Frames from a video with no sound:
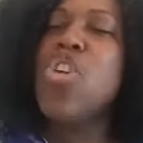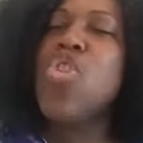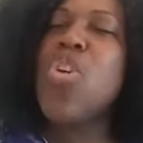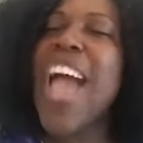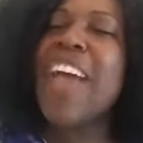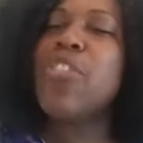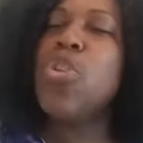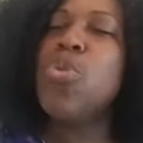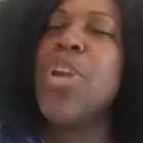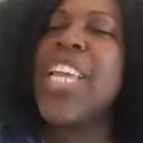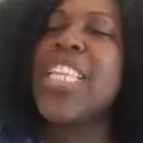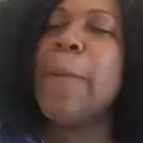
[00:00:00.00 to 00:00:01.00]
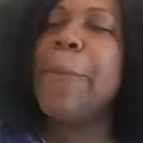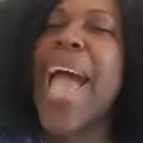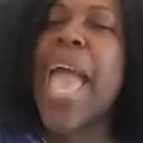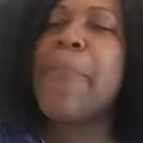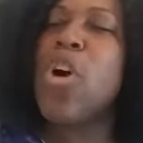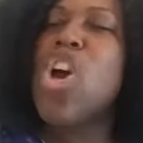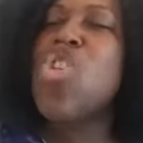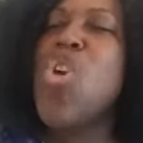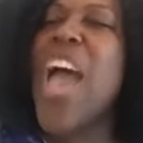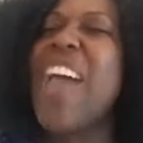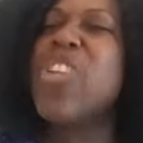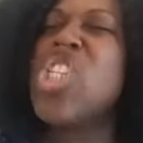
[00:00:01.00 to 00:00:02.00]
You have to read the Bible.
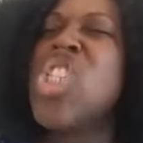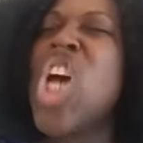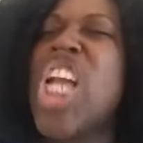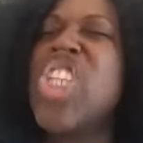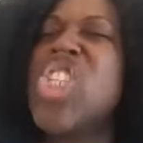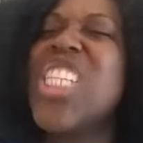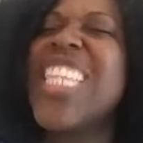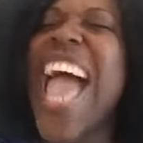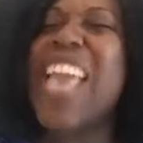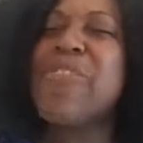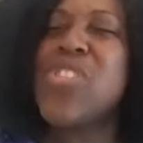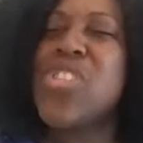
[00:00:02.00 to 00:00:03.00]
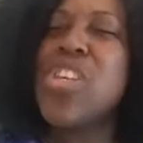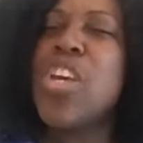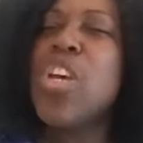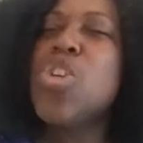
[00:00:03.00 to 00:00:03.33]
You have to touch lives.